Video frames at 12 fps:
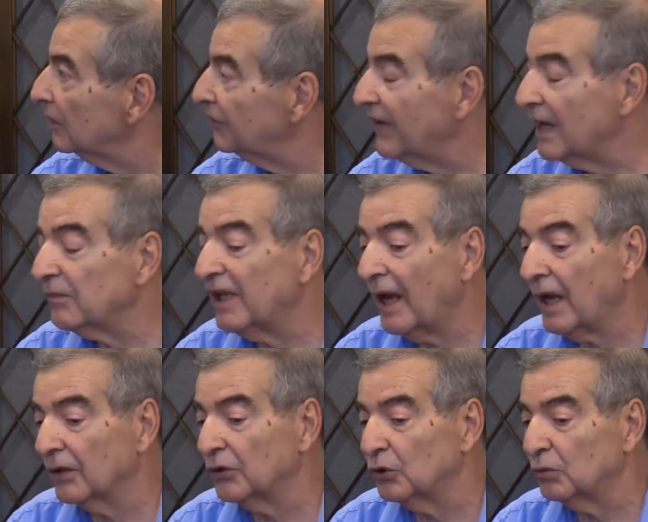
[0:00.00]
a family
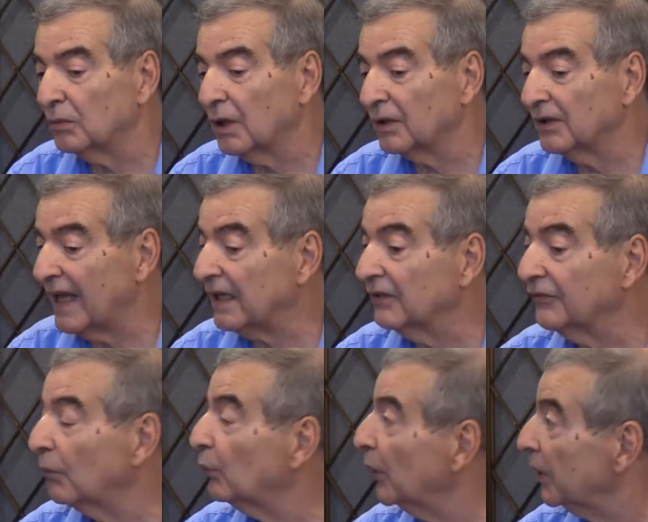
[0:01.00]
heirloom, a letter
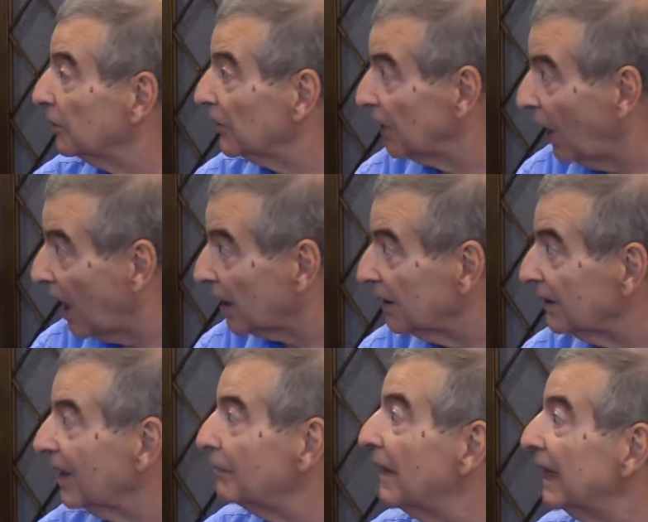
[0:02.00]
from William Clark
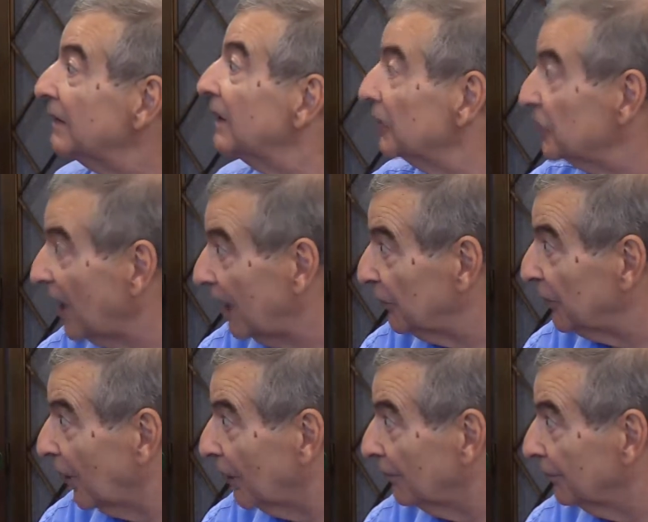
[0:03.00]
commending
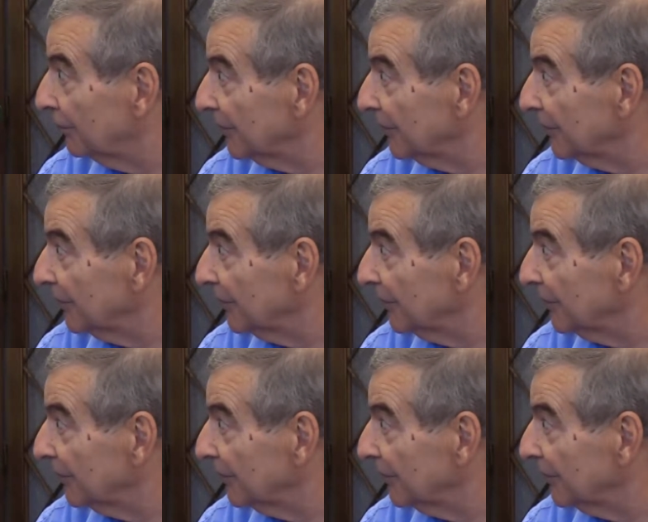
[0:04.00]
Charbonneau.